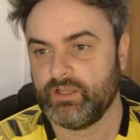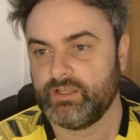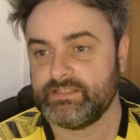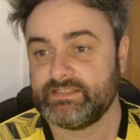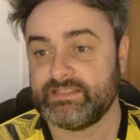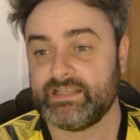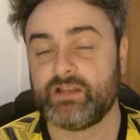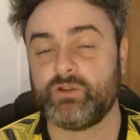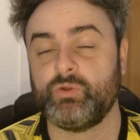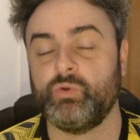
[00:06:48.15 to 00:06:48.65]

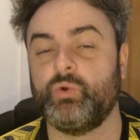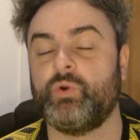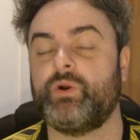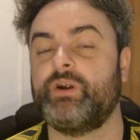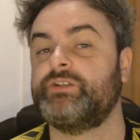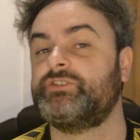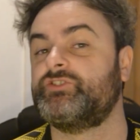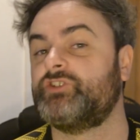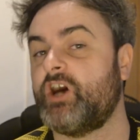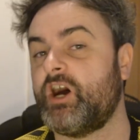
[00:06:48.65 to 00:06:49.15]
Seattle, who
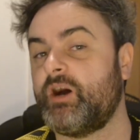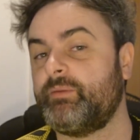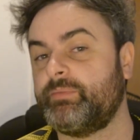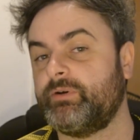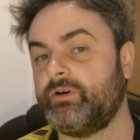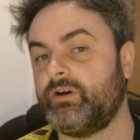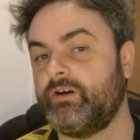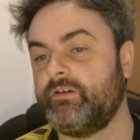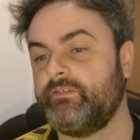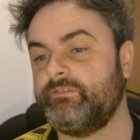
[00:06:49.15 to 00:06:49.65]
are
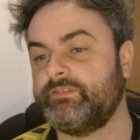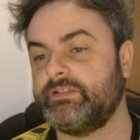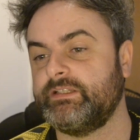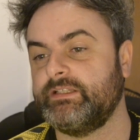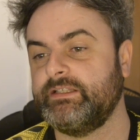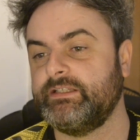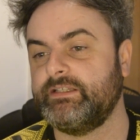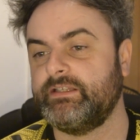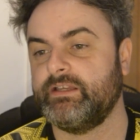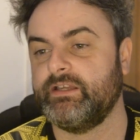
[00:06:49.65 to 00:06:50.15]
top of the
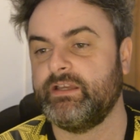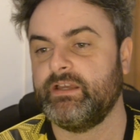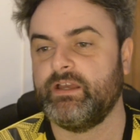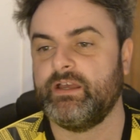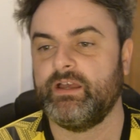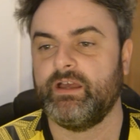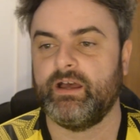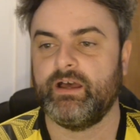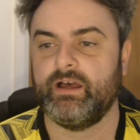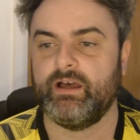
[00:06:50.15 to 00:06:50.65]
league,
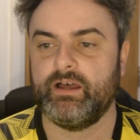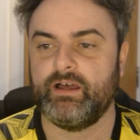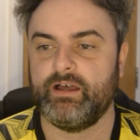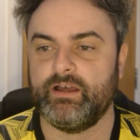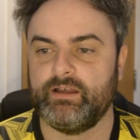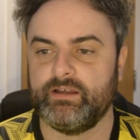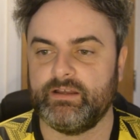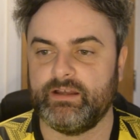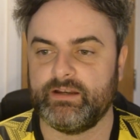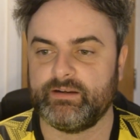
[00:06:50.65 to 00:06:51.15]

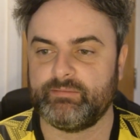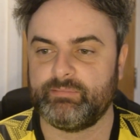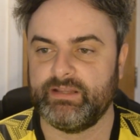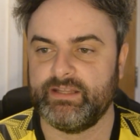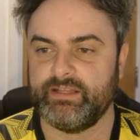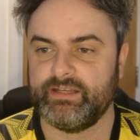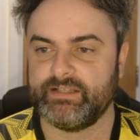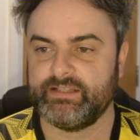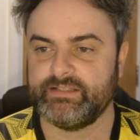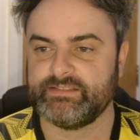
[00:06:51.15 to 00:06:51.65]
are
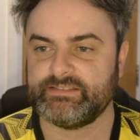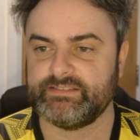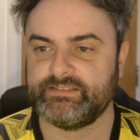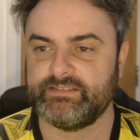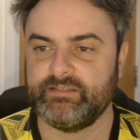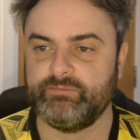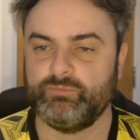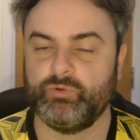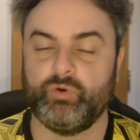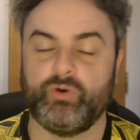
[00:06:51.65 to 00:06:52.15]
playing against the
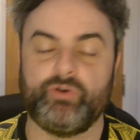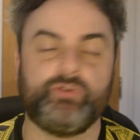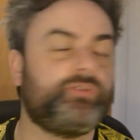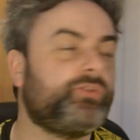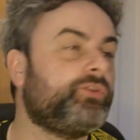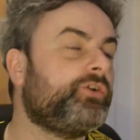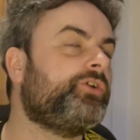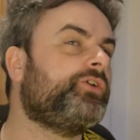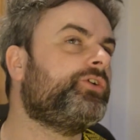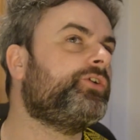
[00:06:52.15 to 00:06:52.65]
team who are
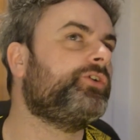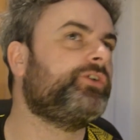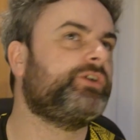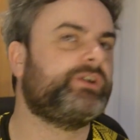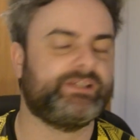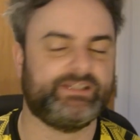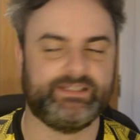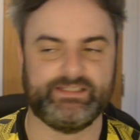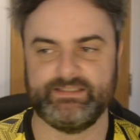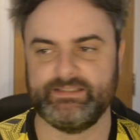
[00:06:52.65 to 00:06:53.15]

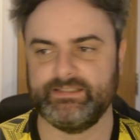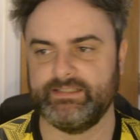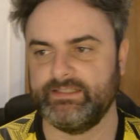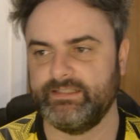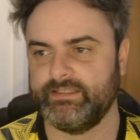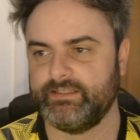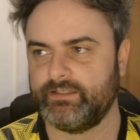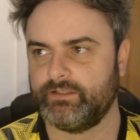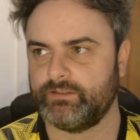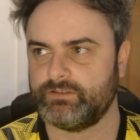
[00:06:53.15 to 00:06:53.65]
third in the
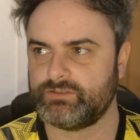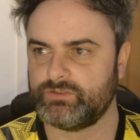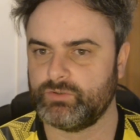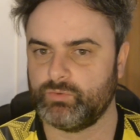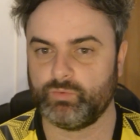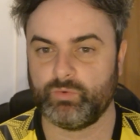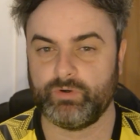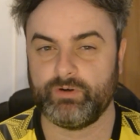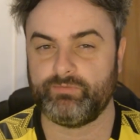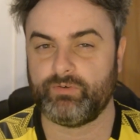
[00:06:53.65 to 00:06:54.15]
league. So
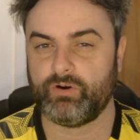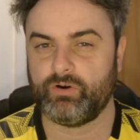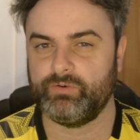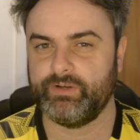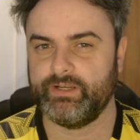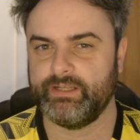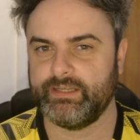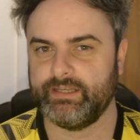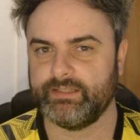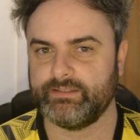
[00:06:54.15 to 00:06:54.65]
we're
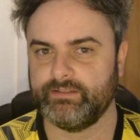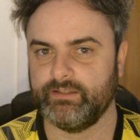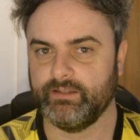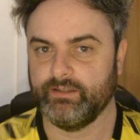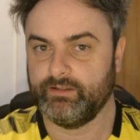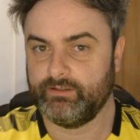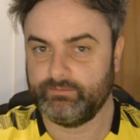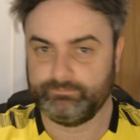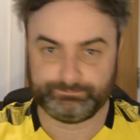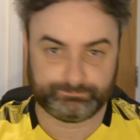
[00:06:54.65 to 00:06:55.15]
already getting
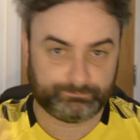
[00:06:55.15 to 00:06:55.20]
a